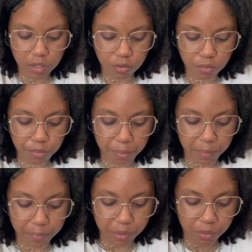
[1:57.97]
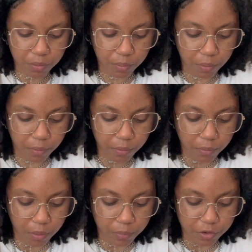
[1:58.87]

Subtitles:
do my belt, I want to